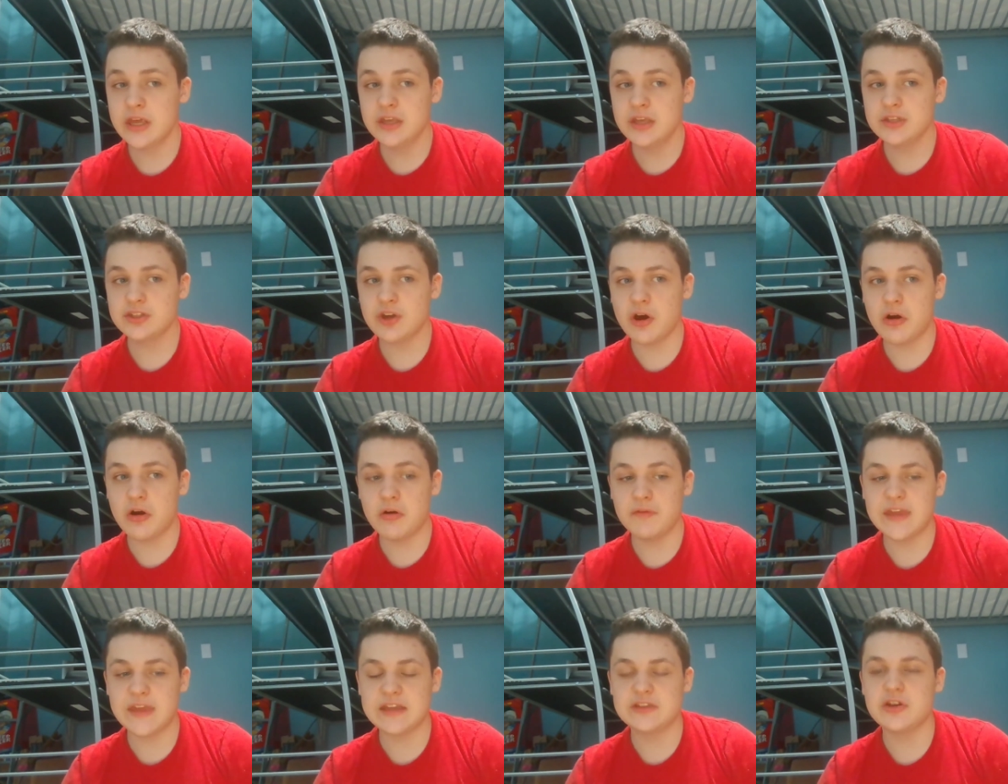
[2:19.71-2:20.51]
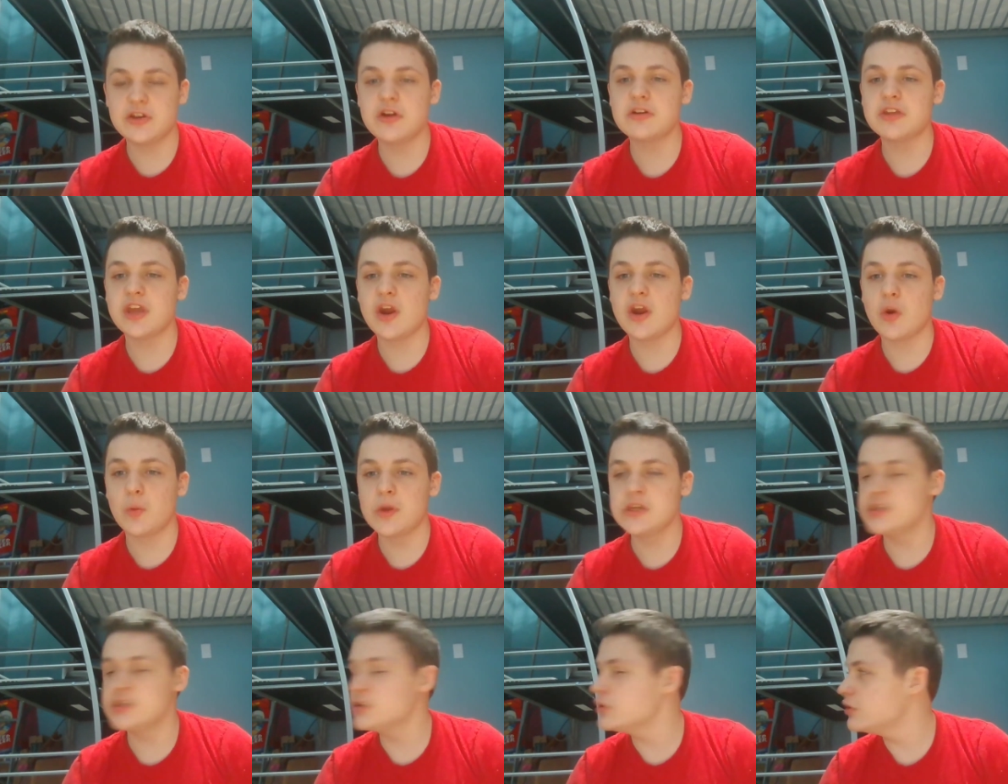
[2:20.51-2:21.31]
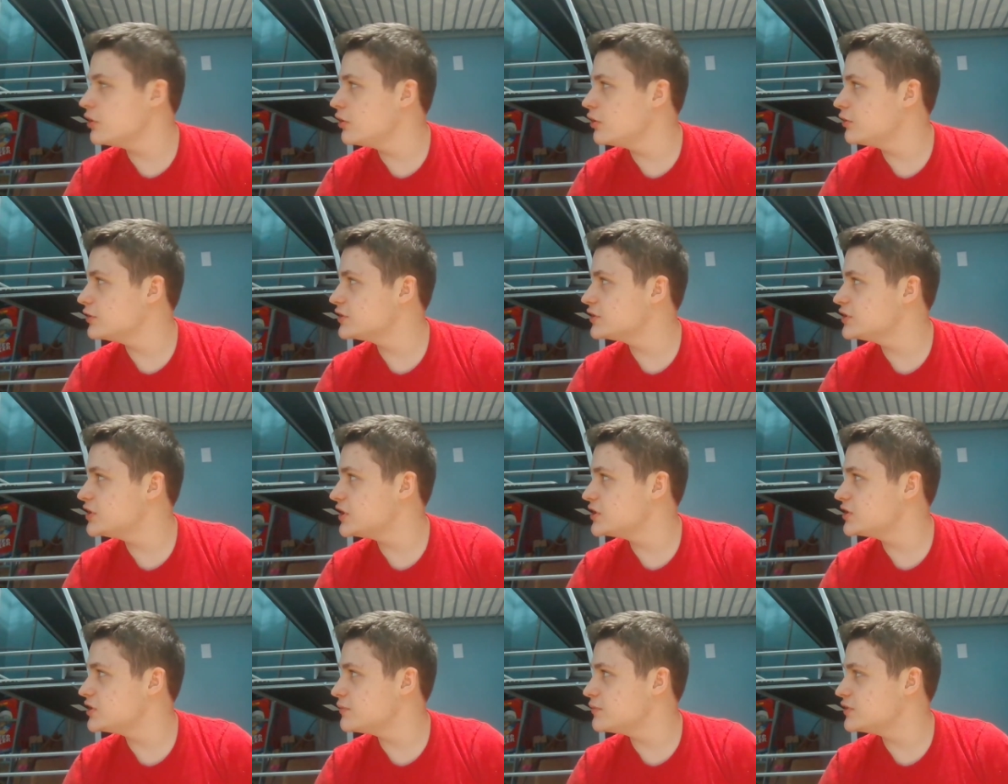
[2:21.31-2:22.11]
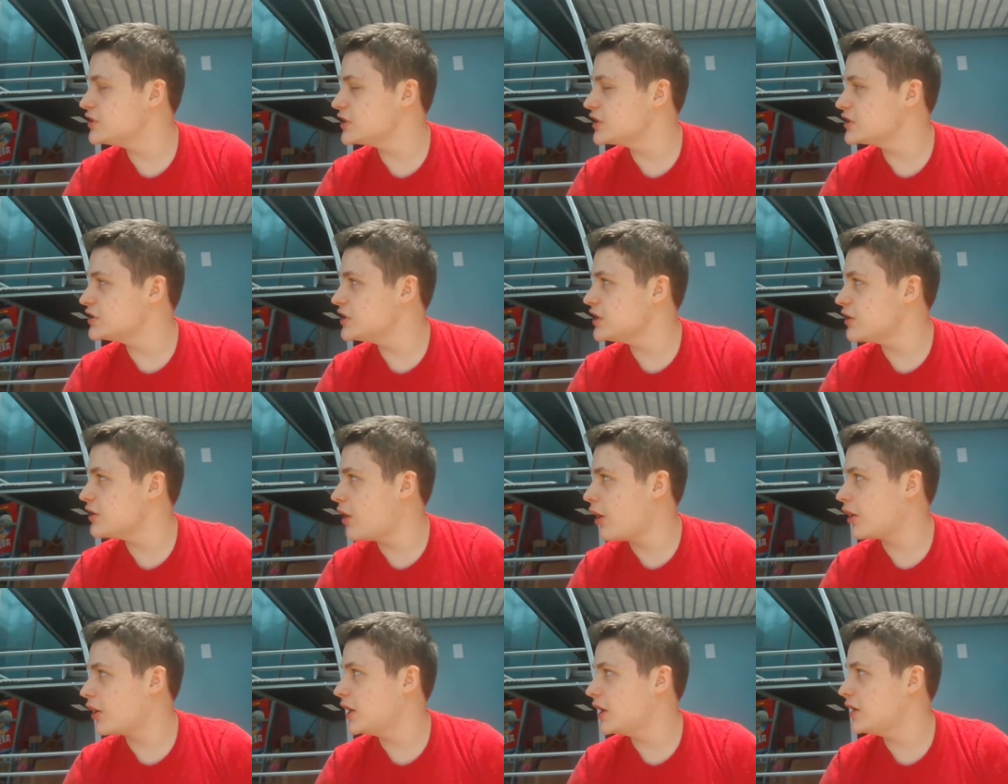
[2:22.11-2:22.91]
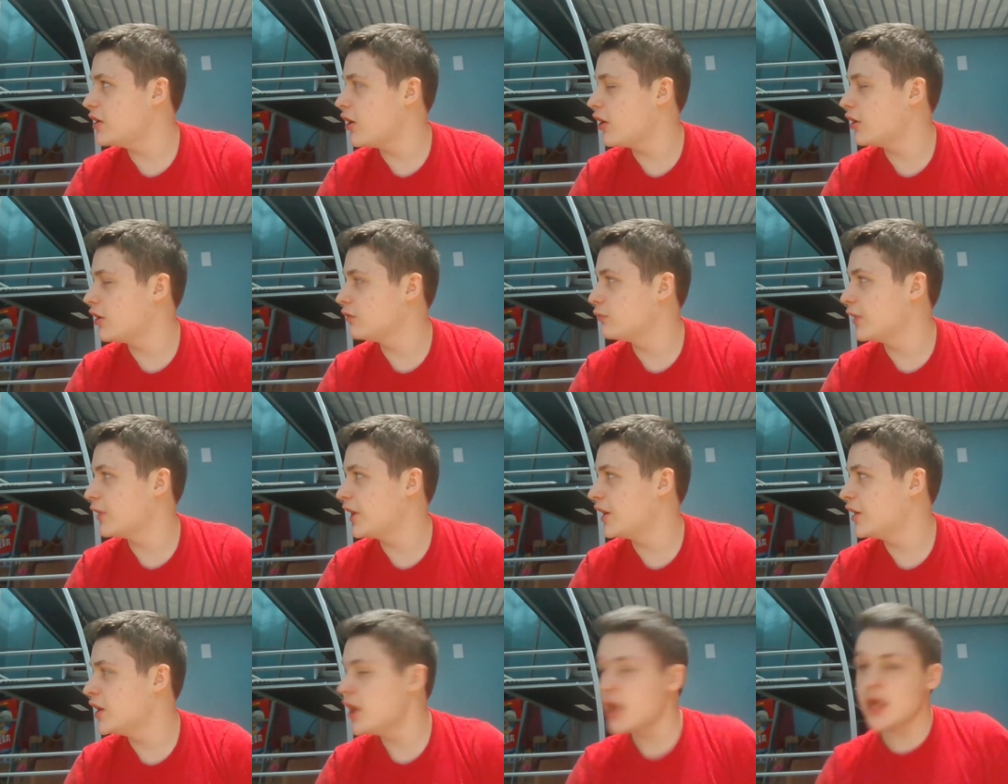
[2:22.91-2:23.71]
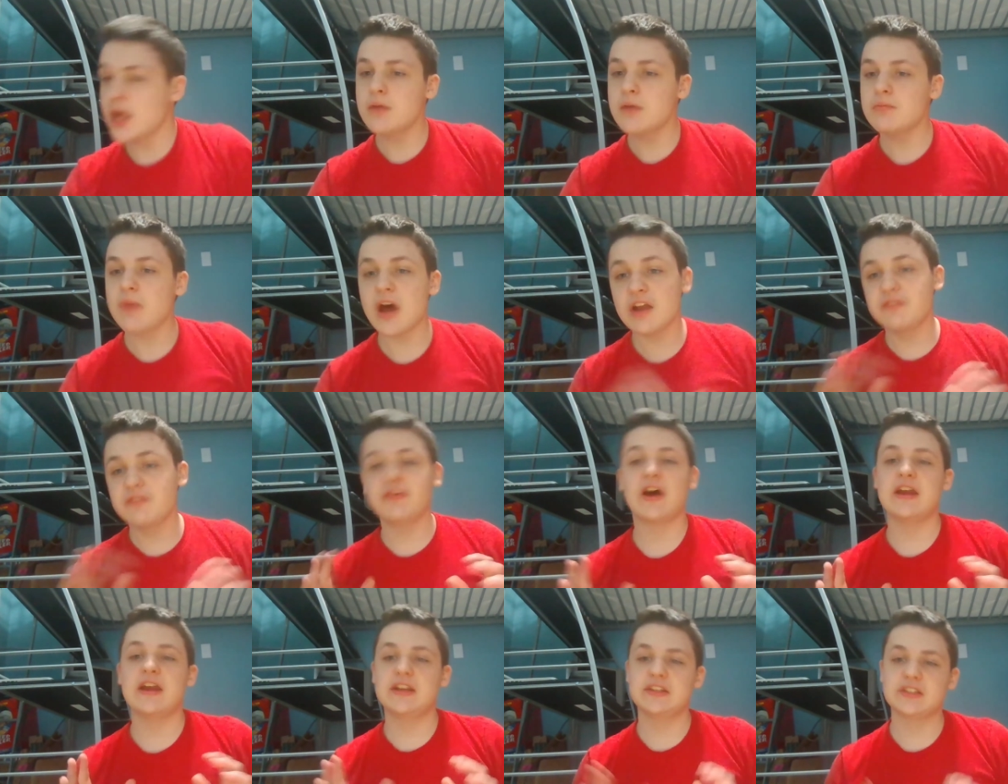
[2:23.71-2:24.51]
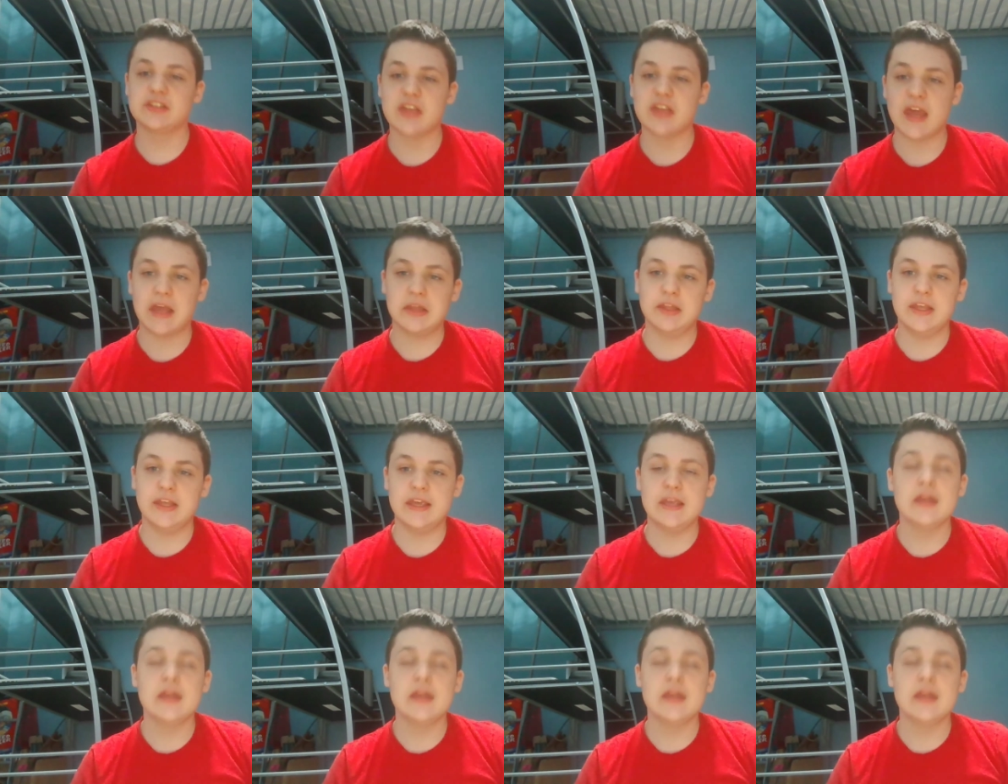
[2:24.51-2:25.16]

So they took the original System 16 arcade hardware, modified it slightly,